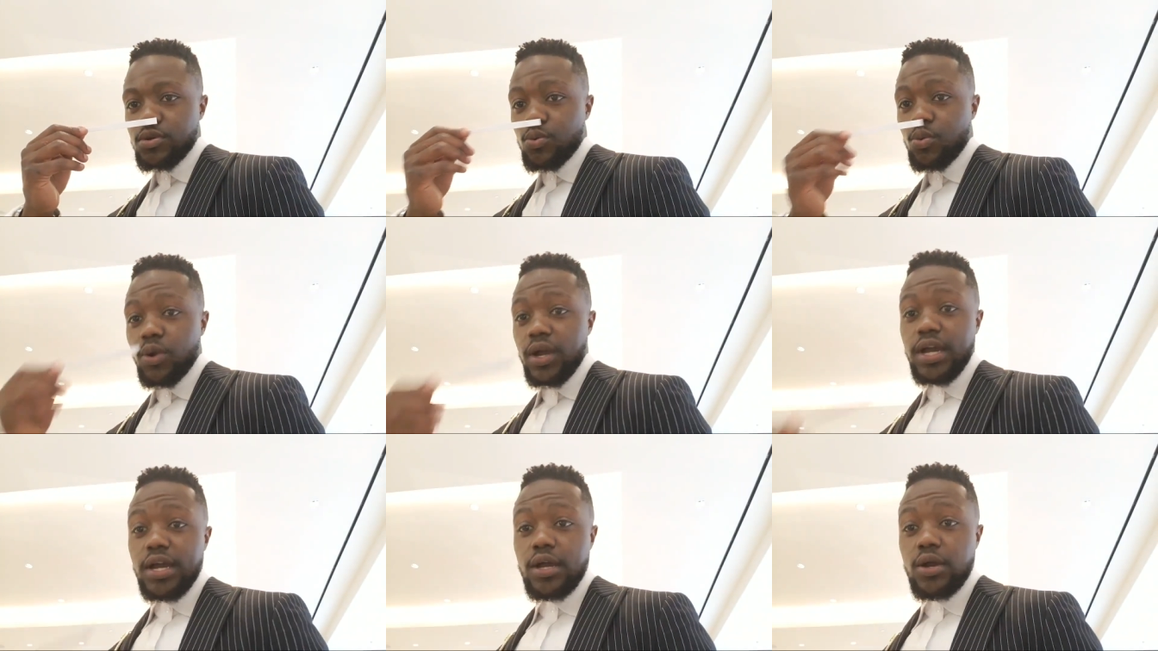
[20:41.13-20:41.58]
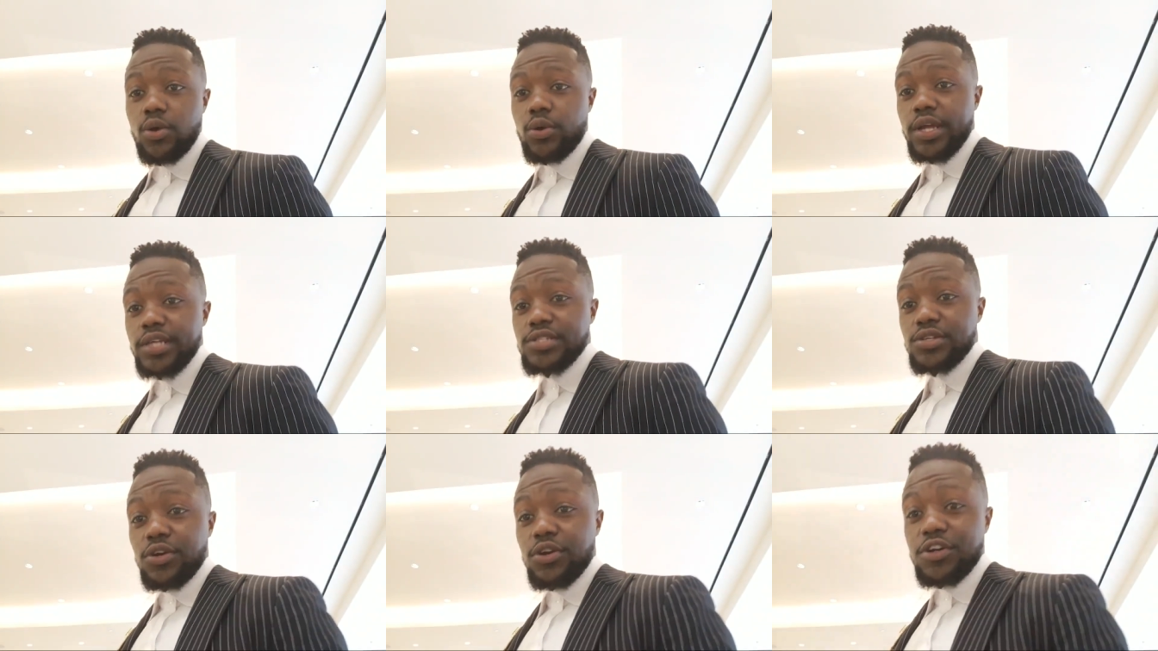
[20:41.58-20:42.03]
Wow,
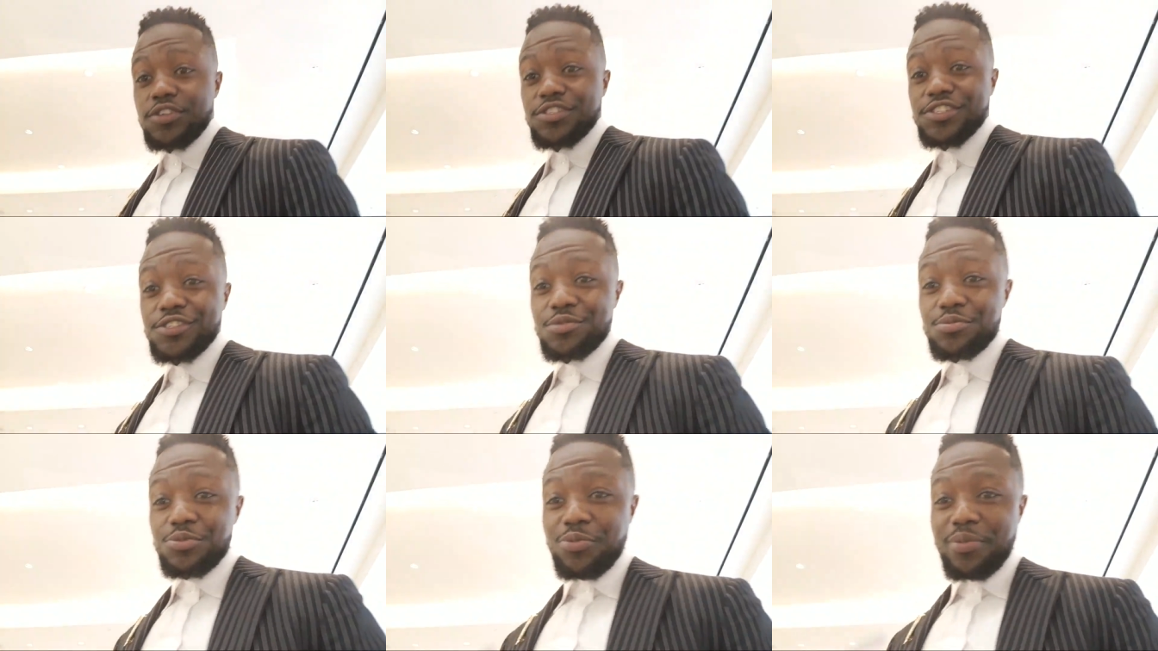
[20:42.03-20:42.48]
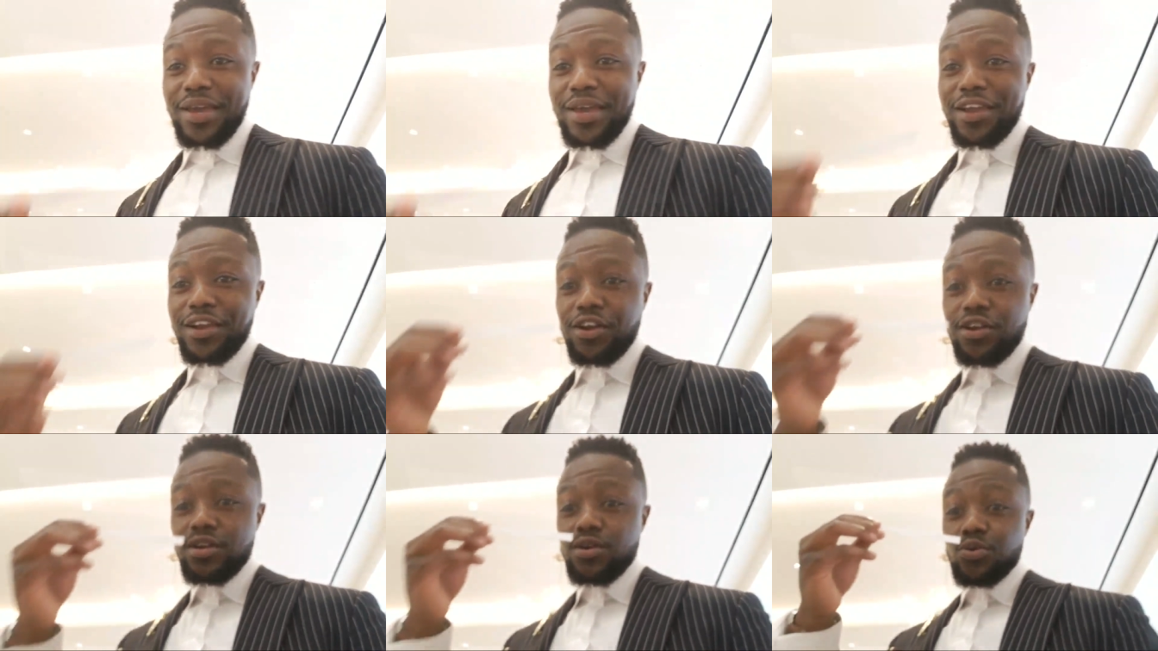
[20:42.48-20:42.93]
that's awesome. You
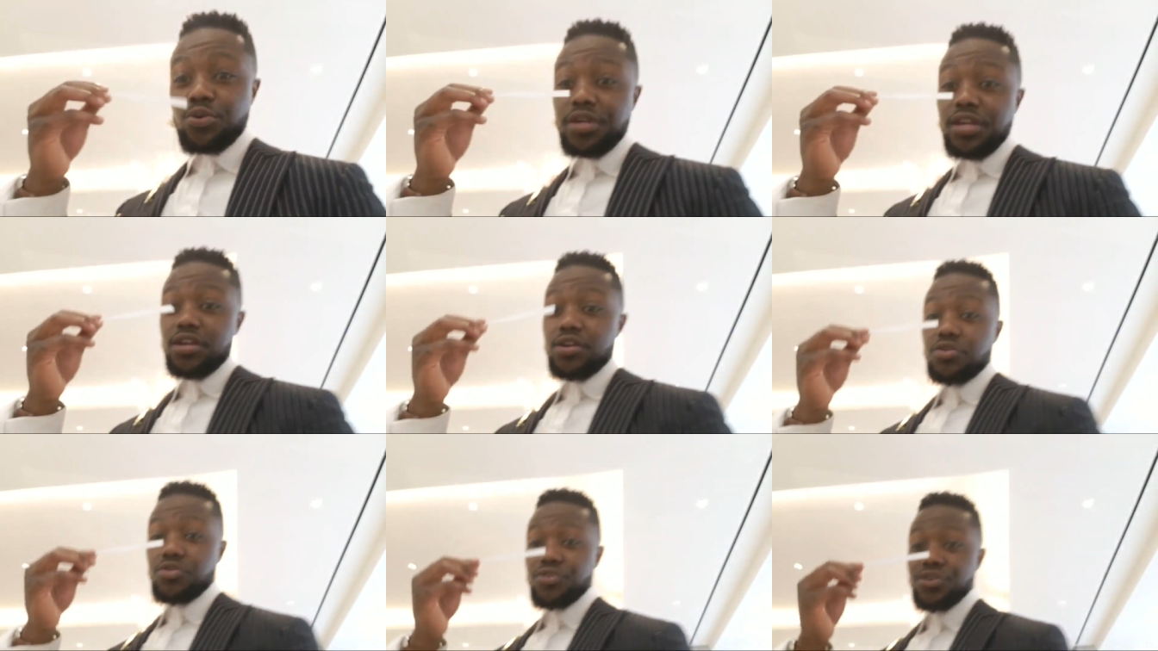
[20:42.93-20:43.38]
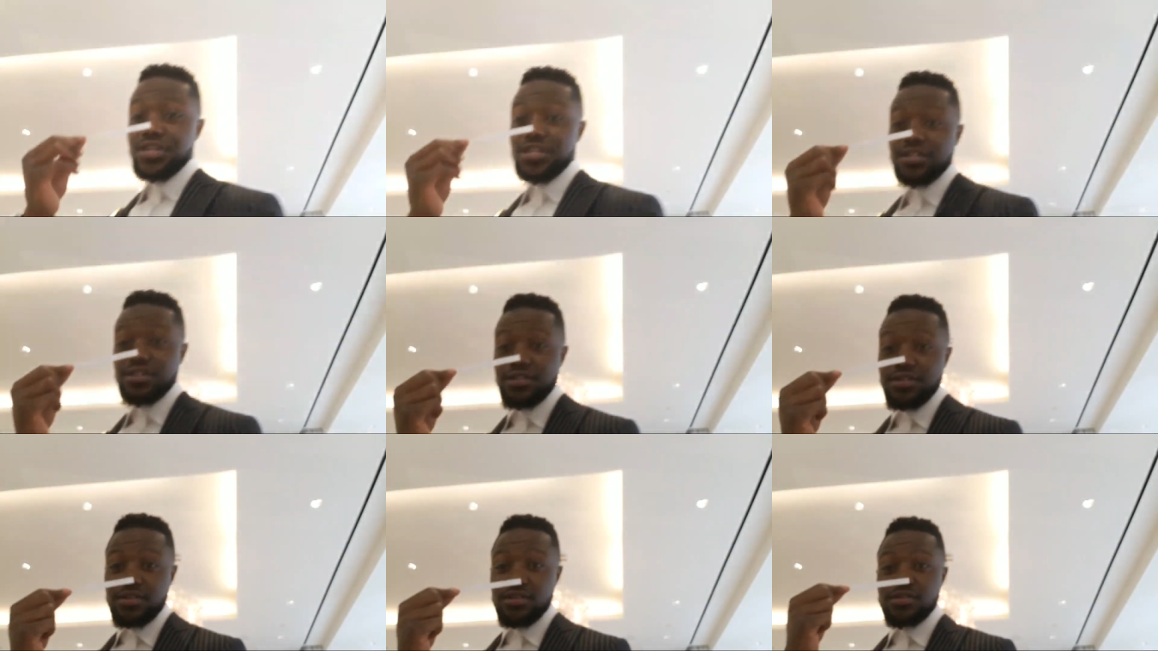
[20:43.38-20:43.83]
met Erwin
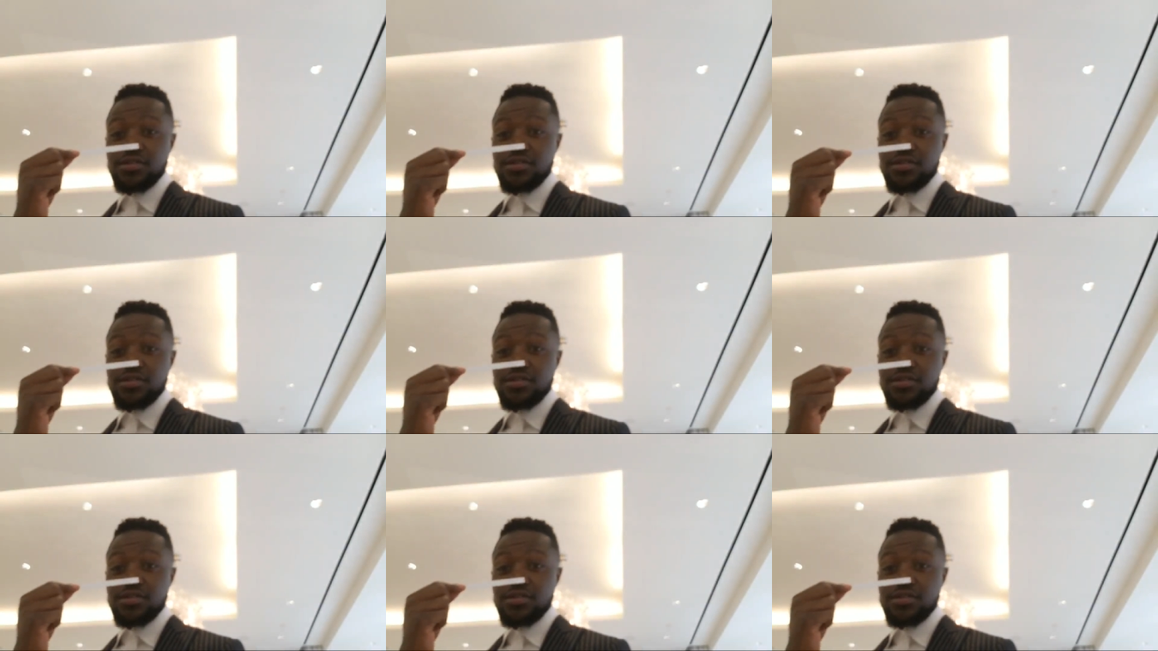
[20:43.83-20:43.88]
Creed.